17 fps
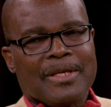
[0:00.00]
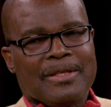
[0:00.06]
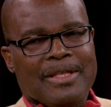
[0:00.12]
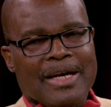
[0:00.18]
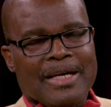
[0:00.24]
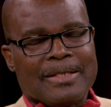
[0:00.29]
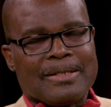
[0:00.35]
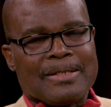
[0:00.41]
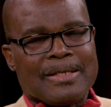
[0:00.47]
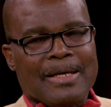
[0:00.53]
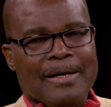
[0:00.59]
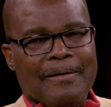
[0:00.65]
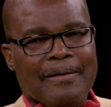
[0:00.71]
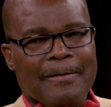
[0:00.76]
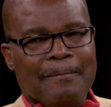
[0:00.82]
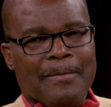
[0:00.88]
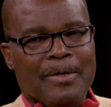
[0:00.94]
that
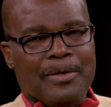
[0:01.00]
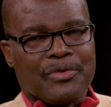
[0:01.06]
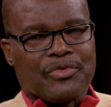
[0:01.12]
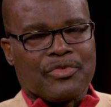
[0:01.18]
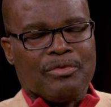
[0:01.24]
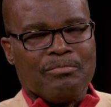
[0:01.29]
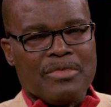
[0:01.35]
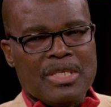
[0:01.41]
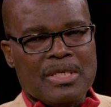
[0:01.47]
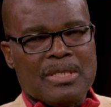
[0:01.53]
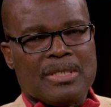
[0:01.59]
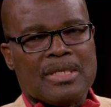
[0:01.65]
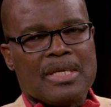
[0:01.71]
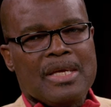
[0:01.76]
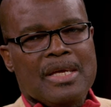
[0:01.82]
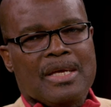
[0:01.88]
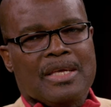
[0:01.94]
uh, also means
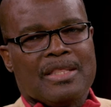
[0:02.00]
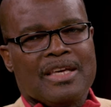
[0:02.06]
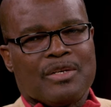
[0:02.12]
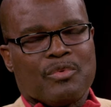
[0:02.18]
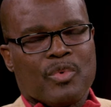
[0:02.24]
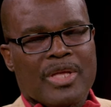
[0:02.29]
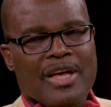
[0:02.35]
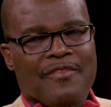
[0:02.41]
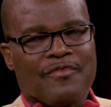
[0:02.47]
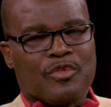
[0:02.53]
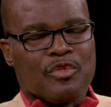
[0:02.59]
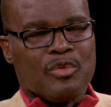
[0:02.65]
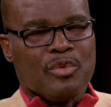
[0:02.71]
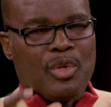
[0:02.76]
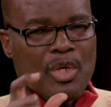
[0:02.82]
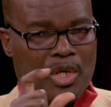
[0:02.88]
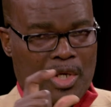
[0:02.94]
that we have
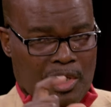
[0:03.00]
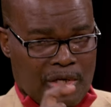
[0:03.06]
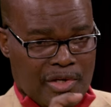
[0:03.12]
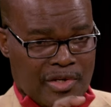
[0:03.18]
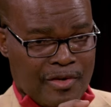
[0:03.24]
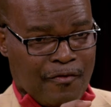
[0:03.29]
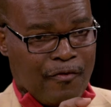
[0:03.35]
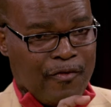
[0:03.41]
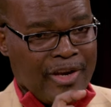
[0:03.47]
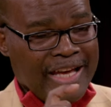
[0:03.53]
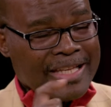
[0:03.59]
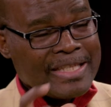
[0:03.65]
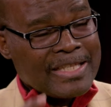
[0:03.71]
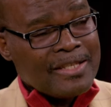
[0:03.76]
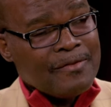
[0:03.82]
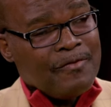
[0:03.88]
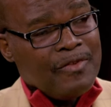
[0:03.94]
to
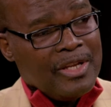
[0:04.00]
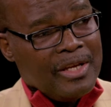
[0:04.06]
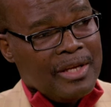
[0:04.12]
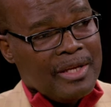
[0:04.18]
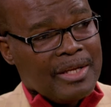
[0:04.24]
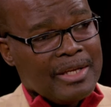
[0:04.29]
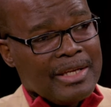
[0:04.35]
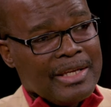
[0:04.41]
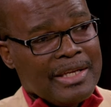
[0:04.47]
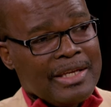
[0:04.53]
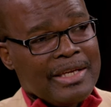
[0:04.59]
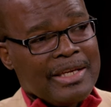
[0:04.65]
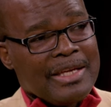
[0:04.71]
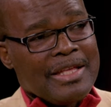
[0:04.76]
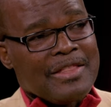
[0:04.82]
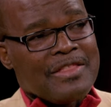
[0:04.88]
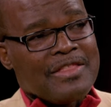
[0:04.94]
reflexively mm.
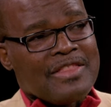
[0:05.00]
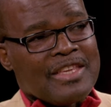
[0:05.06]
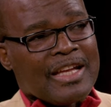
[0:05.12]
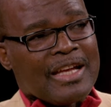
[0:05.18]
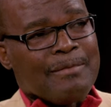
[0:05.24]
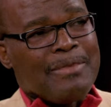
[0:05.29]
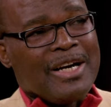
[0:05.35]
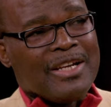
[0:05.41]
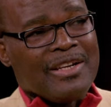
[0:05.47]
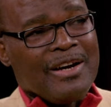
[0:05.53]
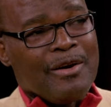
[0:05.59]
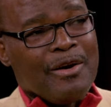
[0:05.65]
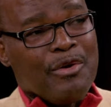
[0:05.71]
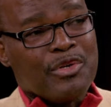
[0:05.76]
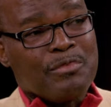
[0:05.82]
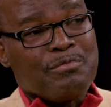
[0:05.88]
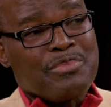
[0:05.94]
think about our
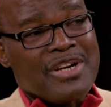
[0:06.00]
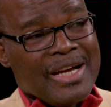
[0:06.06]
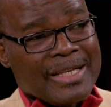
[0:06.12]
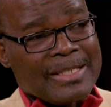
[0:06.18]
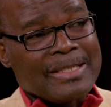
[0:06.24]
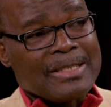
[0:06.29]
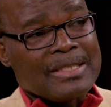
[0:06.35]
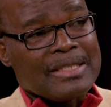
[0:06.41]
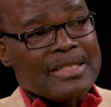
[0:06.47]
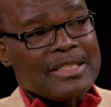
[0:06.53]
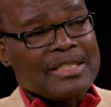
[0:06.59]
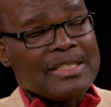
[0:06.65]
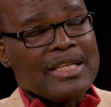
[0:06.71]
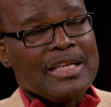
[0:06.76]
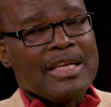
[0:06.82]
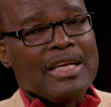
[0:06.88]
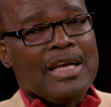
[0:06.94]
own practice.
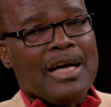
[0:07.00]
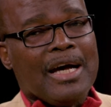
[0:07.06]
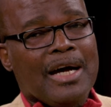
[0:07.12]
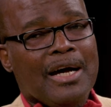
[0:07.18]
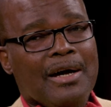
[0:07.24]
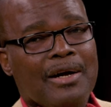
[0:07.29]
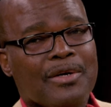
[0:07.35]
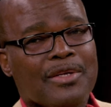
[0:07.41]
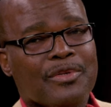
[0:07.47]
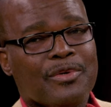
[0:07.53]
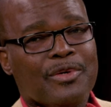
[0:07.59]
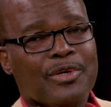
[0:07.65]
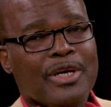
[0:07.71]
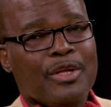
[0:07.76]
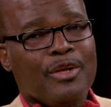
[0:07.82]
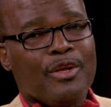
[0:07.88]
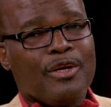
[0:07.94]
How, you know,
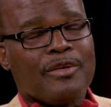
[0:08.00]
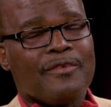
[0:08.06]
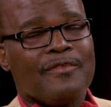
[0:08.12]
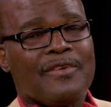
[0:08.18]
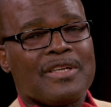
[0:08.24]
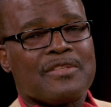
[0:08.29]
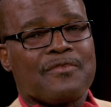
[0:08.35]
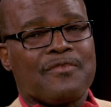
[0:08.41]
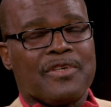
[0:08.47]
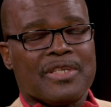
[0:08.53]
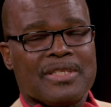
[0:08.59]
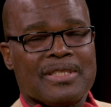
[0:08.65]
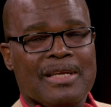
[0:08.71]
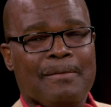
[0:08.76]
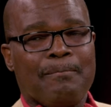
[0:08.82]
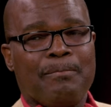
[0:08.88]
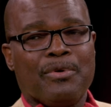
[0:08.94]
a lot of us, for
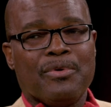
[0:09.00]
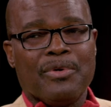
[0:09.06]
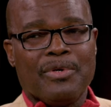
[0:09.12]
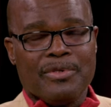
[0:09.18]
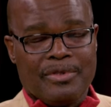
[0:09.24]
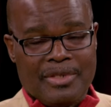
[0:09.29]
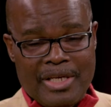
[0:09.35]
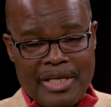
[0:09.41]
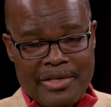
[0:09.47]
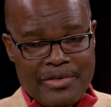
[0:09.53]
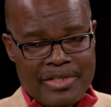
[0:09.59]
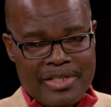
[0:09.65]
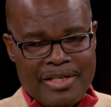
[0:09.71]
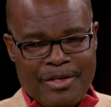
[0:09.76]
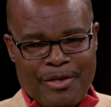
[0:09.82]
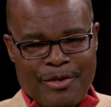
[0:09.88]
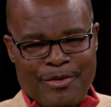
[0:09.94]
example, you know, I read
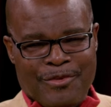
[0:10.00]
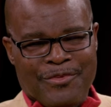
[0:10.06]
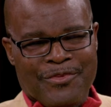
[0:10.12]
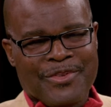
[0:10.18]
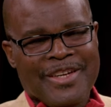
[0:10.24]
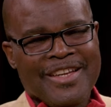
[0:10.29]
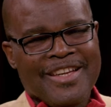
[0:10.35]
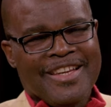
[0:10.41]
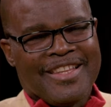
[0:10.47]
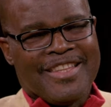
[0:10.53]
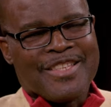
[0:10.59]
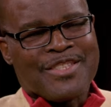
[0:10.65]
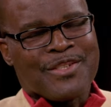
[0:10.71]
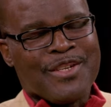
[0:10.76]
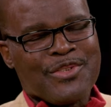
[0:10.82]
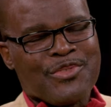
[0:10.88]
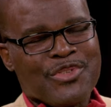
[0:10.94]
a lot of this
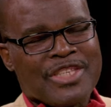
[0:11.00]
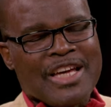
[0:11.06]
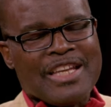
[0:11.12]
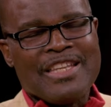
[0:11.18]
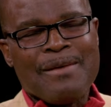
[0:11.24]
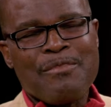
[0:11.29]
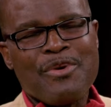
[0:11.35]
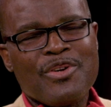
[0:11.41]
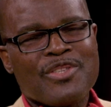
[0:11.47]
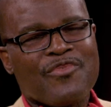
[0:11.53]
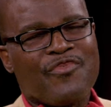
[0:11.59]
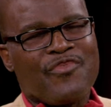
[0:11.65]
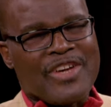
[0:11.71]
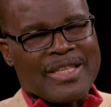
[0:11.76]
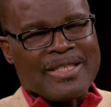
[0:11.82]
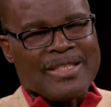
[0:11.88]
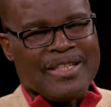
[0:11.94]
literature, and I'm always
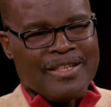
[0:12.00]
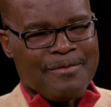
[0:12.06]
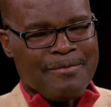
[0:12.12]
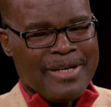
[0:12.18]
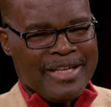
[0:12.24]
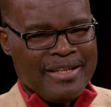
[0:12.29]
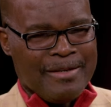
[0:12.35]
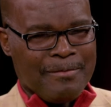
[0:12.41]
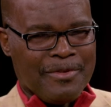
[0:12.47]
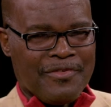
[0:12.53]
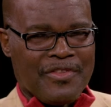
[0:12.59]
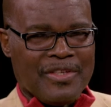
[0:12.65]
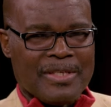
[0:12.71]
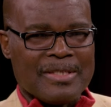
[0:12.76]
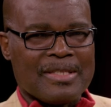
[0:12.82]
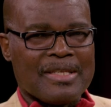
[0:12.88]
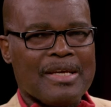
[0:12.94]
fascinated by a number of
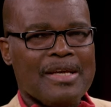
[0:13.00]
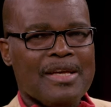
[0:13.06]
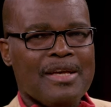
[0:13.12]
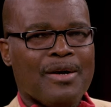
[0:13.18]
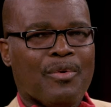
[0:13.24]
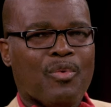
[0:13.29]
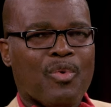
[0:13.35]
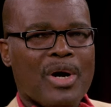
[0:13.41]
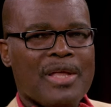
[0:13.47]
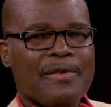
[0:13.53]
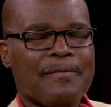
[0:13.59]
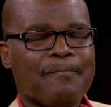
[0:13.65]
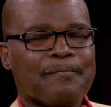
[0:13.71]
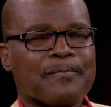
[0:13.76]
things. One,